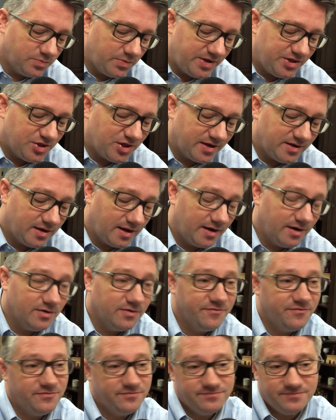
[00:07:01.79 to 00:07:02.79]
WeChat, I don't know
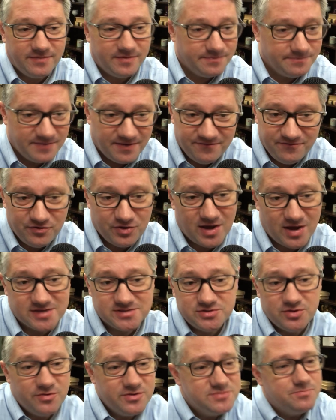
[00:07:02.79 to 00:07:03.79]
if any of you
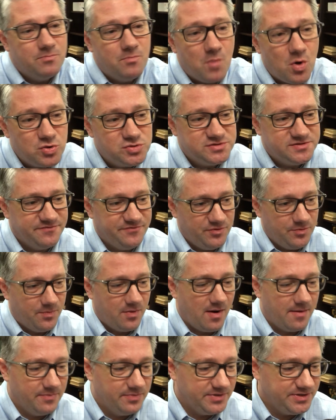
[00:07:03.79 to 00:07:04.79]
guys know this, most of you
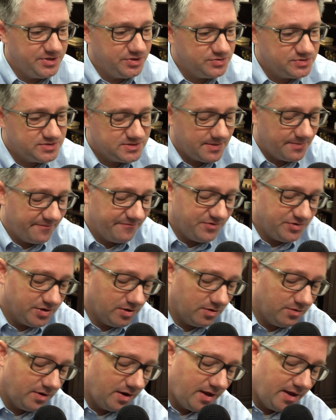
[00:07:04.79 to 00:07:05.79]
probably do, some of you
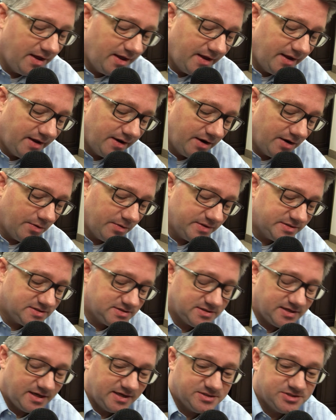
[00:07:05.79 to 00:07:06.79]
don't.
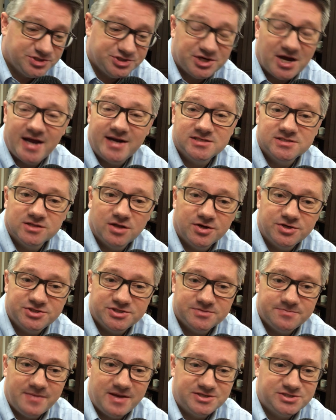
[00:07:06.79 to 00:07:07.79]
It's China's
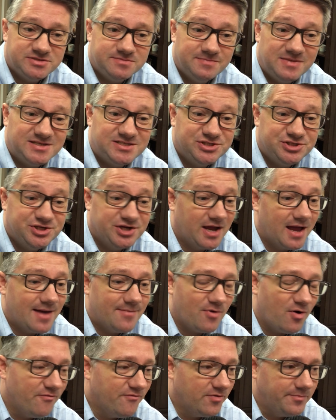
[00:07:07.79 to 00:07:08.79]
largest messaging app.
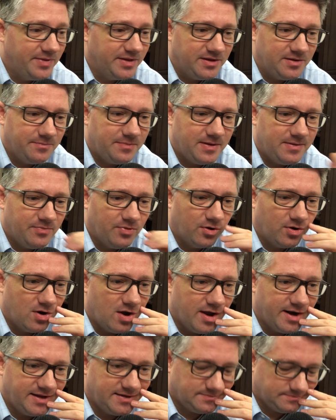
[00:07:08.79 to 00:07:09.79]
Over 1 billion people are
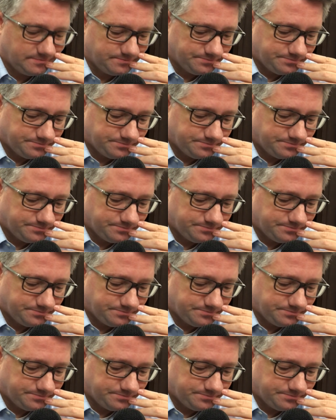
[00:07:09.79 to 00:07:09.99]
on it.